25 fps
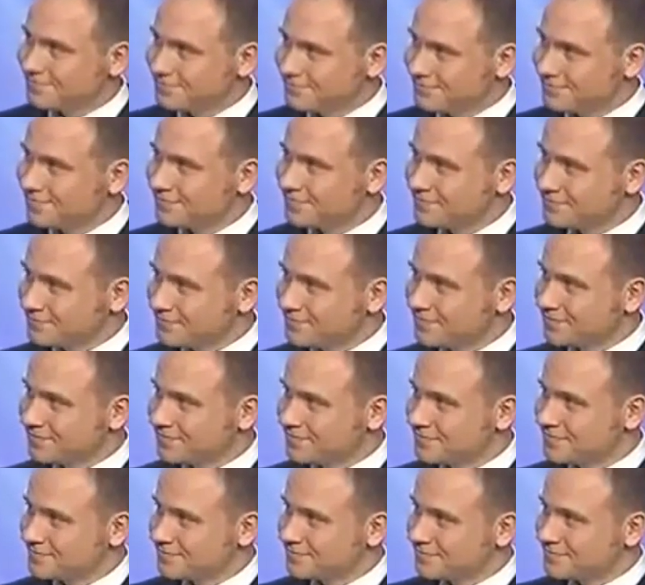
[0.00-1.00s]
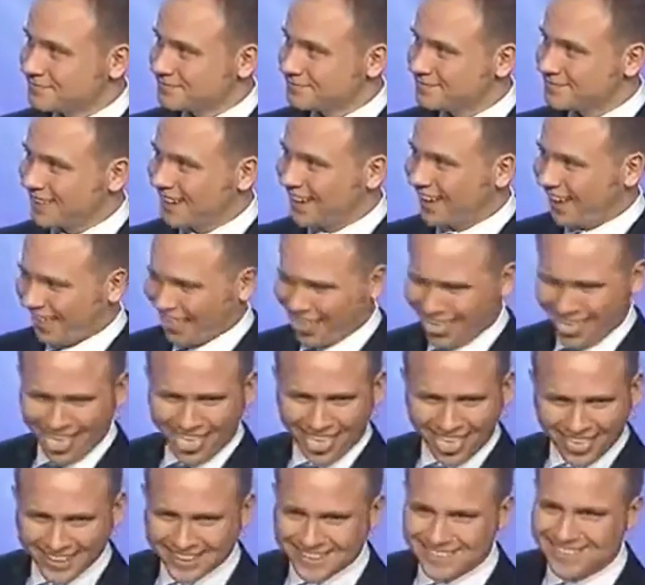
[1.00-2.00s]
So I think we ought to welcome you, young
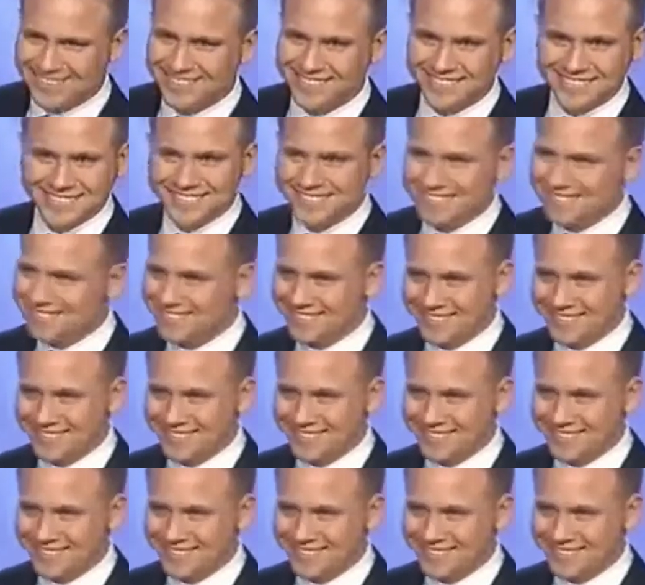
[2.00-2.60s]
man, shall we?